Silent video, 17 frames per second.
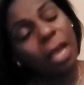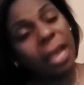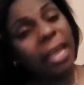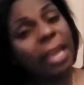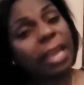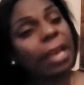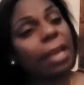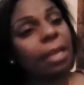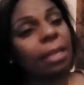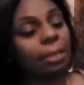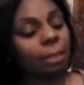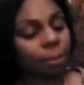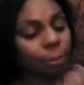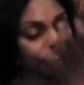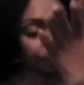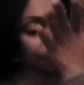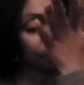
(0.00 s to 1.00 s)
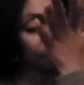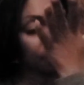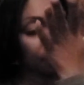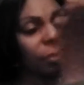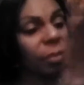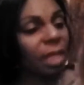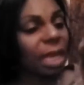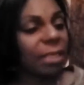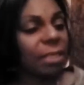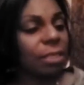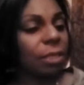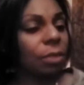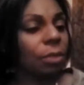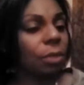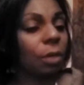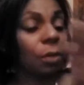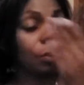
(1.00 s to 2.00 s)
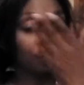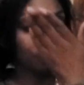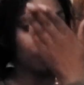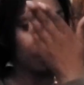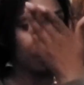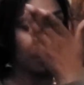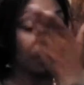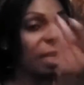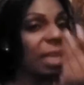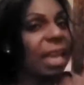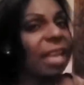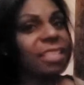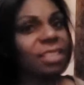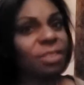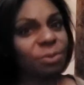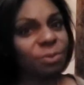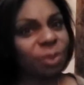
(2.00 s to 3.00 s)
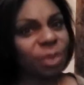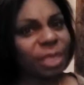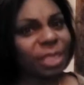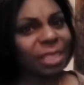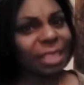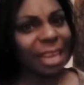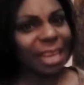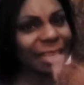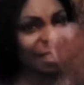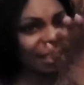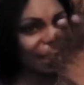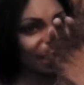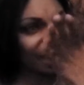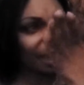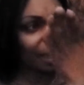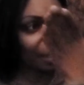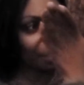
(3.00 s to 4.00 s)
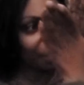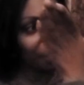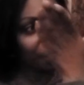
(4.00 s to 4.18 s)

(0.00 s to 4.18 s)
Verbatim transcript: And I don't know, it has a really nice like